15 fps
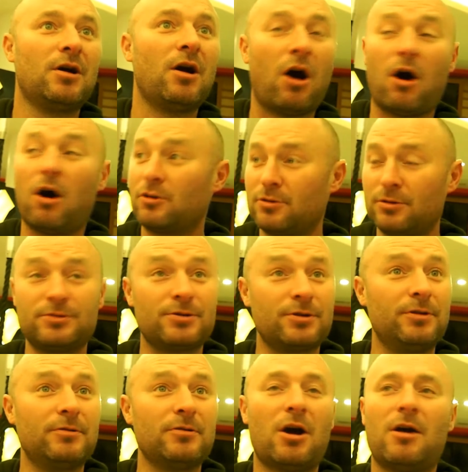Oh, I could do.
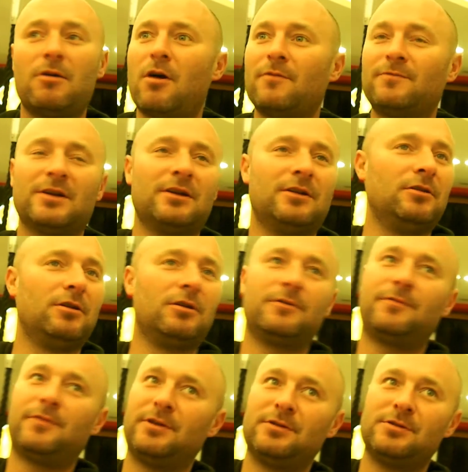I've done a lot
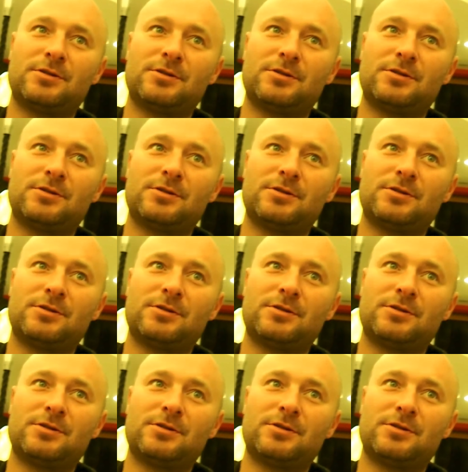of things.